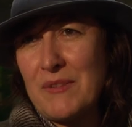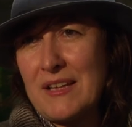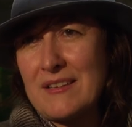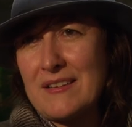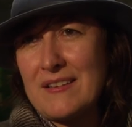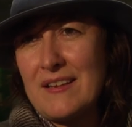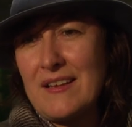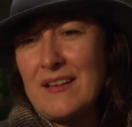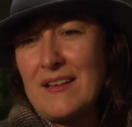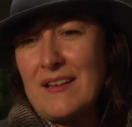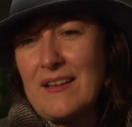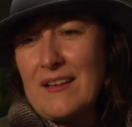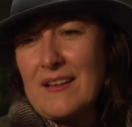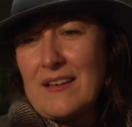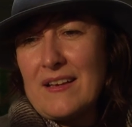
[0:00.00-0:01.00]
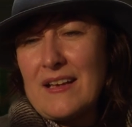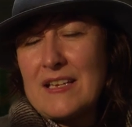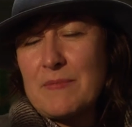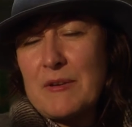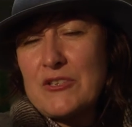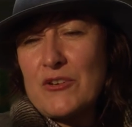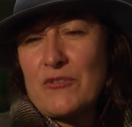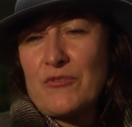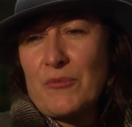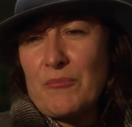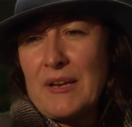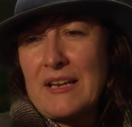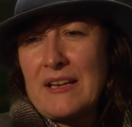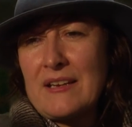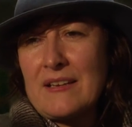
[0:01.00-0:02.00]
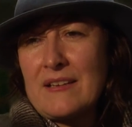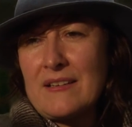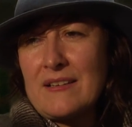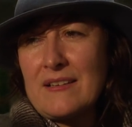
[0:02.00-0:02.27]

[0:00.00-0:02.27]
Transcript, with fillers: that, especially for me,